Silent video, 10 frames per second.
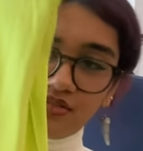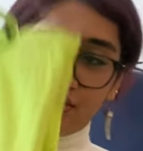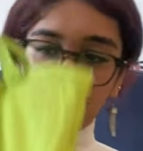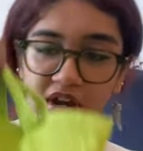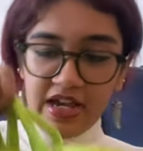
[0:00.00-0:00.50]

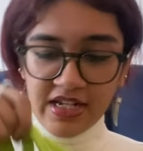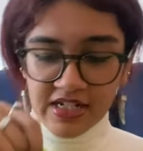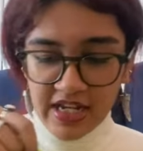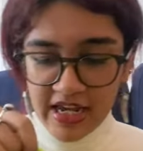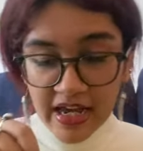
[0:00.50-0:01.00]
great.
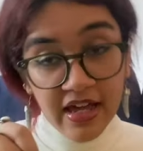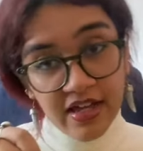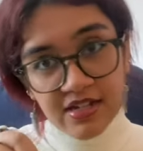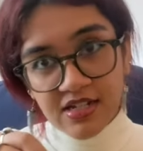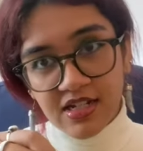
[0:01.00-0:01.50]

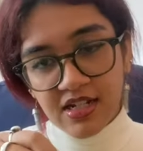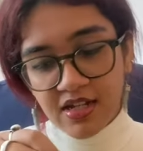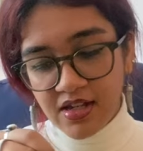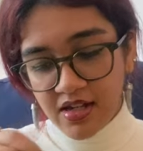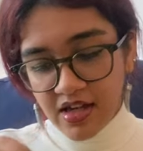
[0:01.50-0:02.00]
And
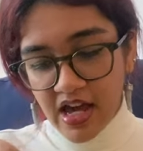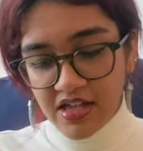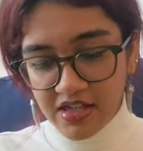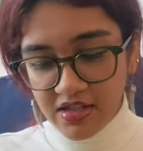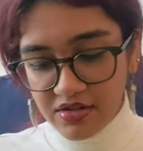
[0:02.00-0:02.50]
I
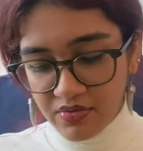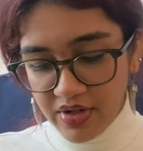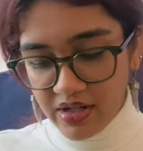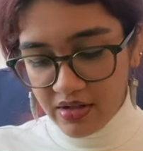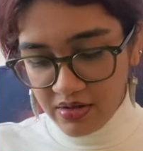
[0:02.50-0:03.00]
think the
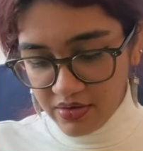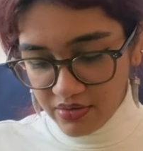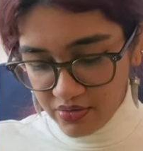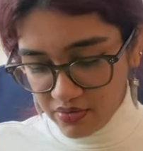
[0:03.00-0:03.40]
real